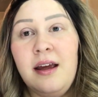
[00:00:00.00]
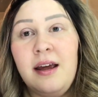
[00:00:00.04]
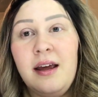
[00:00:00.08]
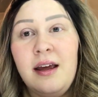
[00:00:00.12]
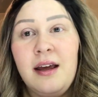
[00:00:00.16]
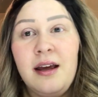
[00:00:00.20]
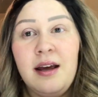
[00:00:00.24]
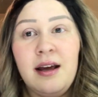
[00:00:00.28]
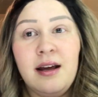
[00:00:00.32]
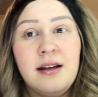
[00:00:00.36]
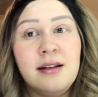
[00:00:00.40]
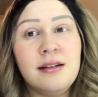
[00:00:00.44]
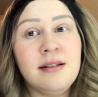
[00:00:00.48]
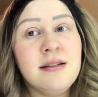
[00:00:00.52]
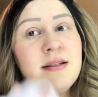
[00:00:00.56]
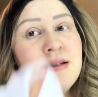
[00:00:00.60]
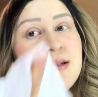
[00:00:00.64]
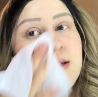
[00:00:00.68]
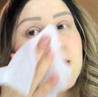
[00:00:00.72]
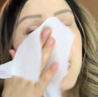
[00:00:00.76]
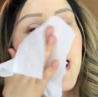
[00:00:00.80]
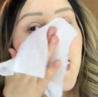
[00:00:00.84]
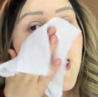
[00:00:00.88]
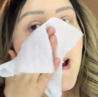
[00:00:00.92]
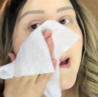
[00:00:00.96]

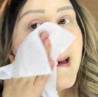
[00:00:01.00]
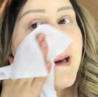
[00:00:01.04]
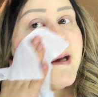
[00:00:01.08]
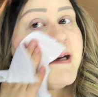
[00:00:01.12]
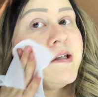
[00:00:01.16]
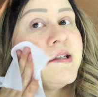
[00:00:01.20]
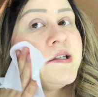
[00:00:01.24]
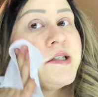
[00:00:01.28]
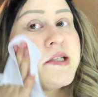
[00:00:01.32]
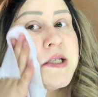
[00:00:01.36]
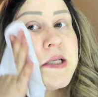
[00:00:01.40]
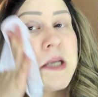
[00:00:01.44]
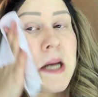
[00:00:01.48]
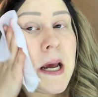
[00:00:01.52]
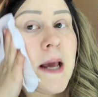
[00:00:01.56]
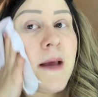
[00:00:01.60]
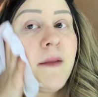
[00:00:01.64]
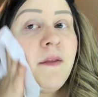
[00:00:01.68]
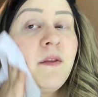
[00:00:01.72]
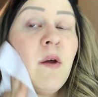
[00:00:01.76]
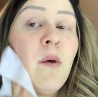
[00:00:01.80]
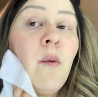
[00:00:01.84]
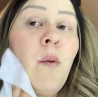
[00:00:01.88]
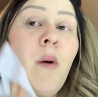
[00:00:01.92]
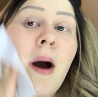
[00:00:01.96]
And I just
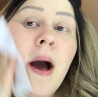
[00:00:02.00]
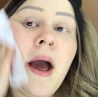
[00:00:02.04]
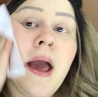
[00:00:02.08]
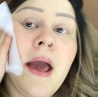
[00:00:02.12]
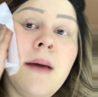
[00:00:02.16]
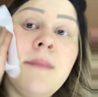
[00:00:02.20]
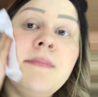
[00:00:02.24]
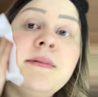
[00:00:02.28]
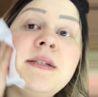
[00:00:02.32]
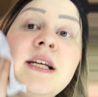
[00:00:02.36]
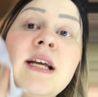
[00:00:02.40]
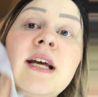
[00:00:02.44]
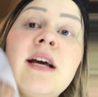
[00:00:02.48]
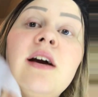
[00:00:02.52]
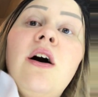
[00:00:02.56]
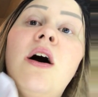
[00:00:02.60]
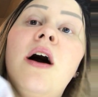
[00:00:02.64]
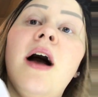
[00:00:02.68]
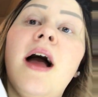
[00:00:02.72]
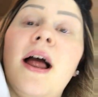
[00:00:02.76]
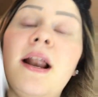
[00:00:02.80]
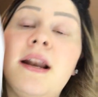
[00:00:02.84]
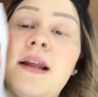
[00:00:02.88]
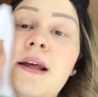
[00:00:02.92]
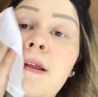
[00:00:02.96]
take the wipe, take
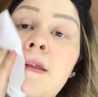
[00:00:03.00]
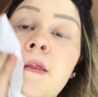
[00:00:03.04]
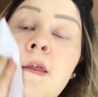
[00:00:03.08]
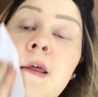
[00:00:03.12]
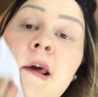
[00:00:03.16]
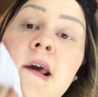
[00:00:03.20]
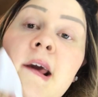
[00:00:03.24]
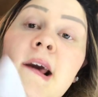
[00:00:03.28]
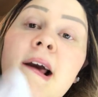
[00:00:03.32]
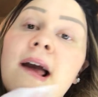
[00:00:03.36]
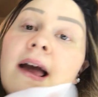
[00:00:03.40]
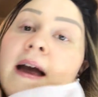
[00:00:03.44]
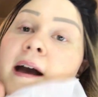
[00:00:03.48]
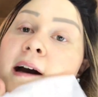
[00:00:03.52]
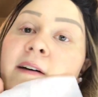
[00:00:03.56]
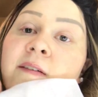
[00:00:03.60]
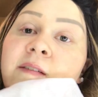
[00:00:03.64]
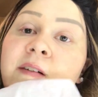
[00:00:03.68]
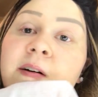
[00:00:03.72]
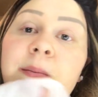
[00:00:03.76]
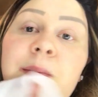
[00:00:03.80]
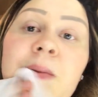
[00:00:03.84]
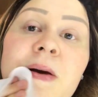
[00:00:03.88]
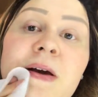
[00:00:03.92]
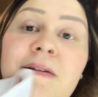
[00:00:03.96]
anything I
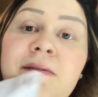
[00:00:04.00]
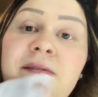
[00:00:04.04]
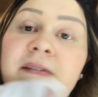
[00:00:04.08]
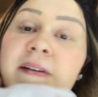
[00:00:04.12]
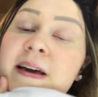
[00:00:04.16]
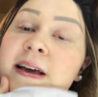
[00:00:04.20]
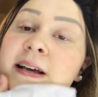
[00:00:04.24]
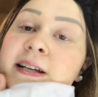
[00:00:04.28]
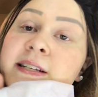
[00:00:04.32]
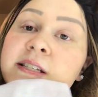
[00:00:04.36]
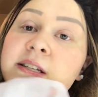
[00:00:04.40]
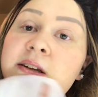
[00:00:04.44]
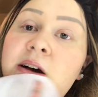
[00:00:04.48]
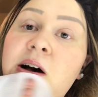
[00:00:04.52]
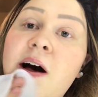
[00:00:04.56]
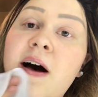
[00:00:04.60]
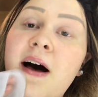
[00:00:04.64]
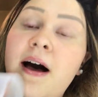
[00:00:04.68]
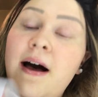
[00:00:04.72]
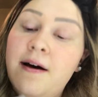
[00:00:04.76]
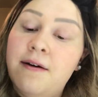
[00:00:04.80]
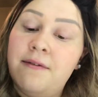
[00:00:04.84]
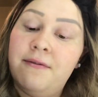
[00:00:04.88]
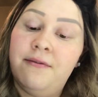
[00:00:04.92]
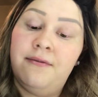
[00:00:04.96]
have on my face
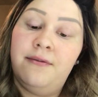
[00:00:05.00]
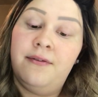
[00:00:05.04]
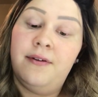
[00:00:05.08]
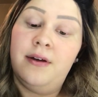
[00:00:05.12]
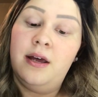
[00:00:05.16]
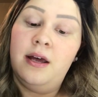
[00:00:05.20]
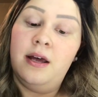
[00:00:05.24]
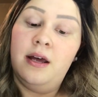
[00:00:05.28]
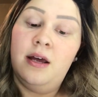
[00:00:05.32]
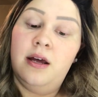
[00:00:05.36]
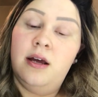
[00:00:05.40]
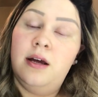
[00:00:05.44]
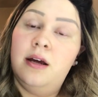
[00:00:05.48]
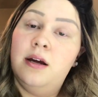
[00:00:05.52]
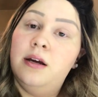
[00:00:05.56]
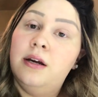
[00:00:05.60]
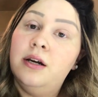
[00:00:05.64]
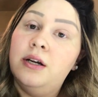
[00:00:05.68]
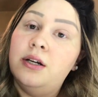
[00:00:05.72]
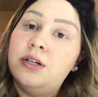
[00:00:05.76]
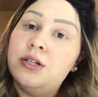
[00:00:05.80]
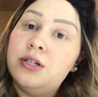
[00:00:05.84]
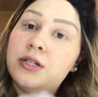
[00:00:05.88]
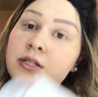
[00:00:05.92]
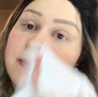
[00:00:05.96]
off,
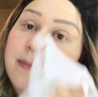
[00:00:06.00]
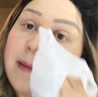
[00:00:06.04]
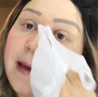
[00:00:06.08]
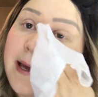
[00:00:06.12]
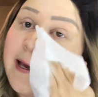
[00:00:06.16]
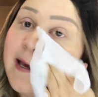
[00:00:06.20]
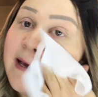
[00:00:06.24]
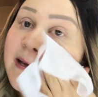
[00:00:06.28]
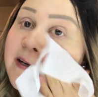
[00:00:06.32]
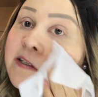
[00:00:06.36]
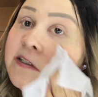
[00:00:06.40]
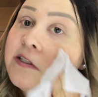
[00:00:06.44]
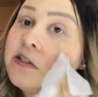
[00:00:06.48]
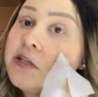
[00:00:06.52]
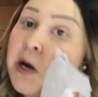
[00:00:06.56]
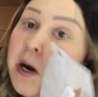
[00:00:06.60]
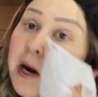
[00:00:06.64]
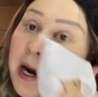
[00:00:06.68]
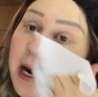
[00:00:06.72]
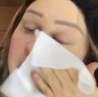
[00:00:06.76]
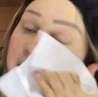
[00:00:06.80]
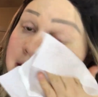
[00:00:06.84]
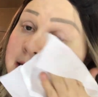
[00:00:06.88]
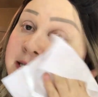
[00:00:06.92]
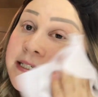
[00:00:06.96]
just making
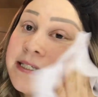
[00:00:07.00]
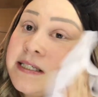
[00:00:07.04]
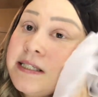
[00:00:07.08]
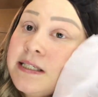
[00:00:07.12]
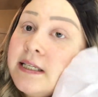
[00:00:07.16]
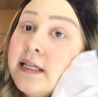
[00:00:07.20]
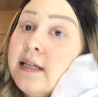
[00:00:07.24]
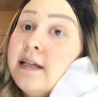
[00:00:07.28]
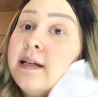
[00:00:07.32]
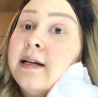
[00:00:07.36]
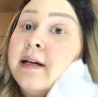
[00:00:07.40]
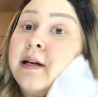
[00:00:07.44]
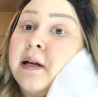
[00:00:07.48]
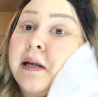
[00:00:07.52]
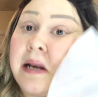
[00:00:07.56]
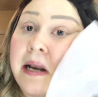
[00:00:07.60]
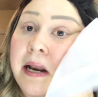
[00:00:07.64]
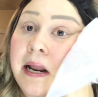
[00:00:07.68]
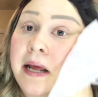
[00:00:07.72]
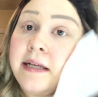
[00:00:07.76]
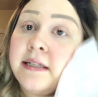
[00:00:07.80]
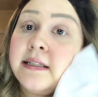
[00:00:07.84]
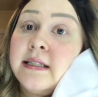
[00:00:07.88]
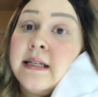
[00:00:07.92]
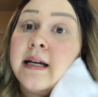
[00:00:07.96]
sure it's
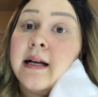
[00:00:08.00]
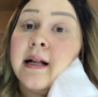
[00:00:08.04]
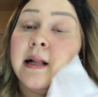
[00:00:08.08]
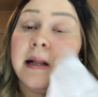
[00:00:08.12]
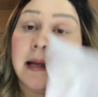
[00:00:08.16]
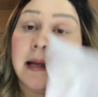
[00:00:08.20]
nice and